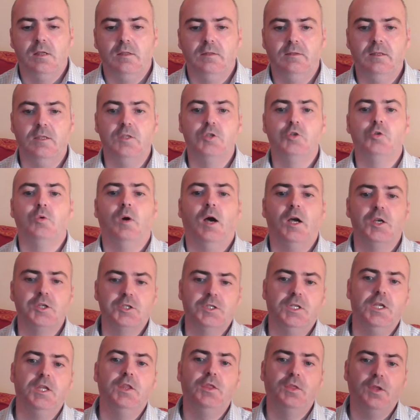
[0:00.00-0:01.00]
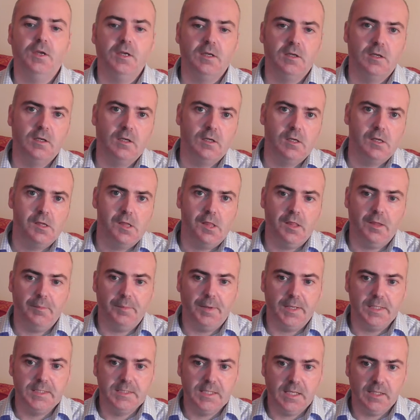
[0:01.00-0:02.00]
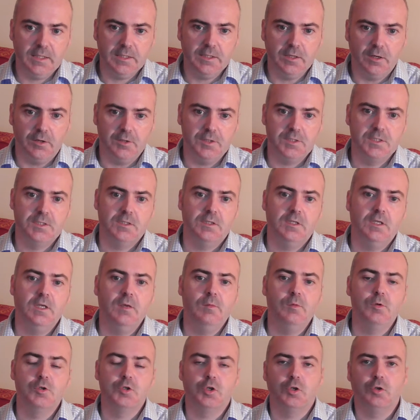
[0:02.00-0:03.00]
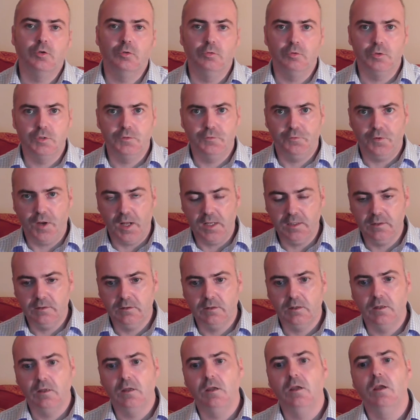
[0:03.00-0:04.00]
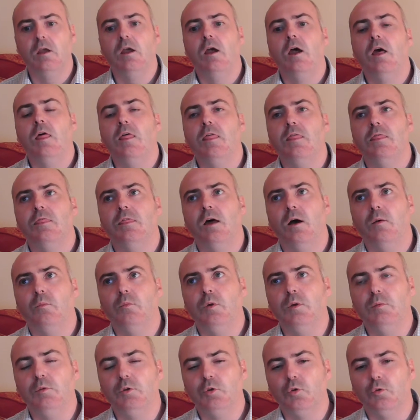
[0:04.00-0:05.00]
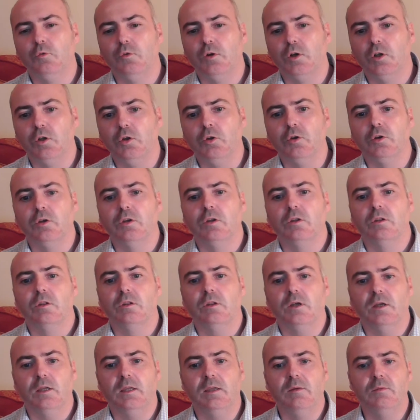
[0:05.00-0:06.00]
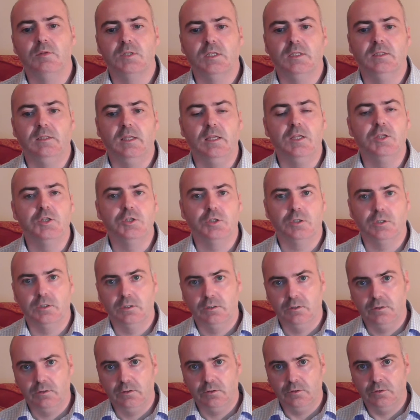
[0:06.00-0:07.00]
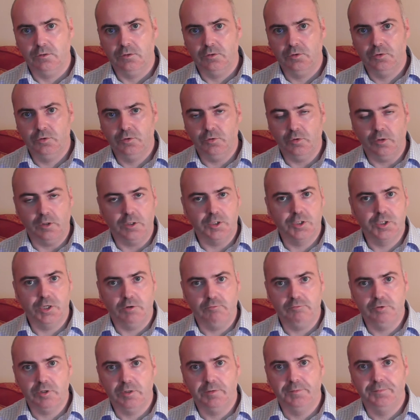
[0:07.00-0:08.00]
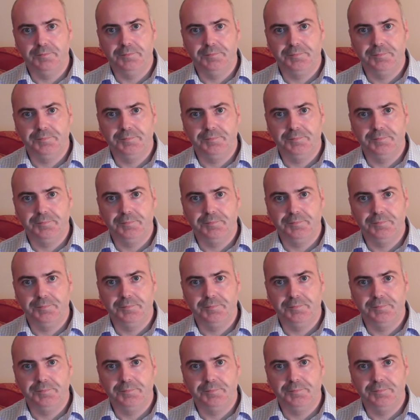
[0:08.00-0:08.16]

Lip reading: Did you actually think that by telling us he was your close friend, that we would overlook that he was a danger to our children?